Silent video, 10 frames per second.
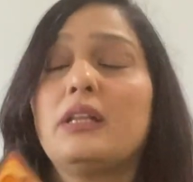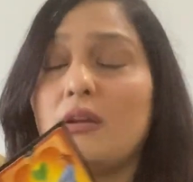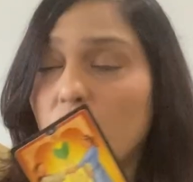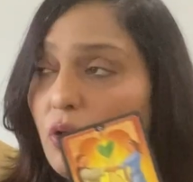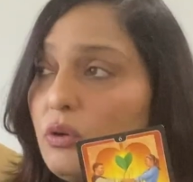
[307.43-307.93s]
They
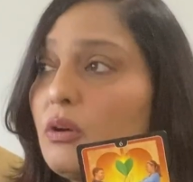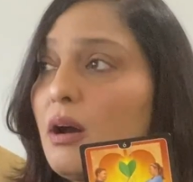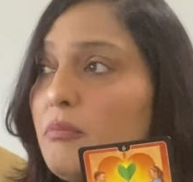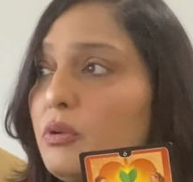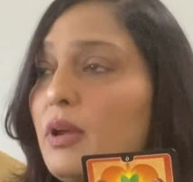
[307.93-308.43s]
want to
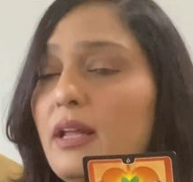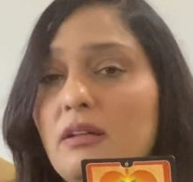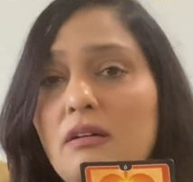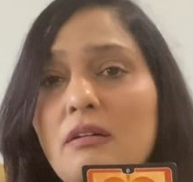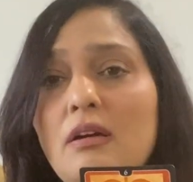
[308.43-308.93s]
come
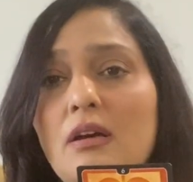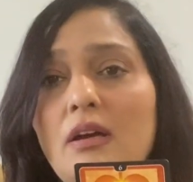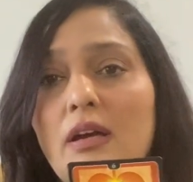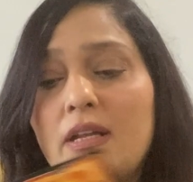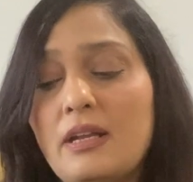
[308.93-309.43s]
together,
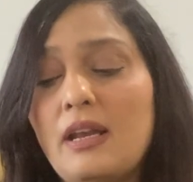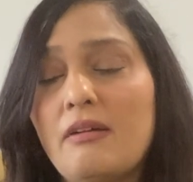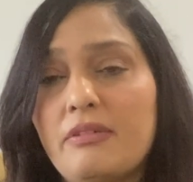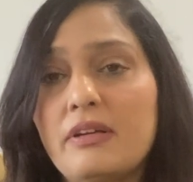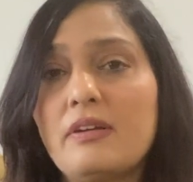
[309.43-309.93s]
in a
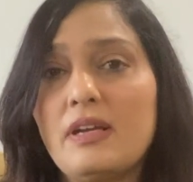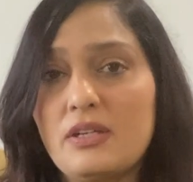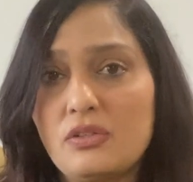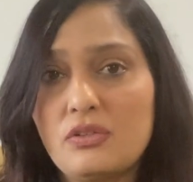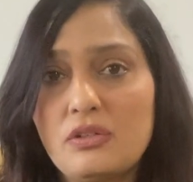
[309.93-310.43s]
loving
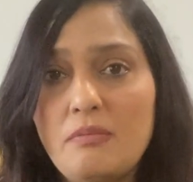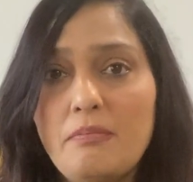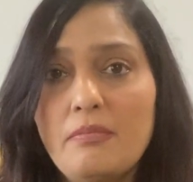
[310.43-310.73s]
relationship.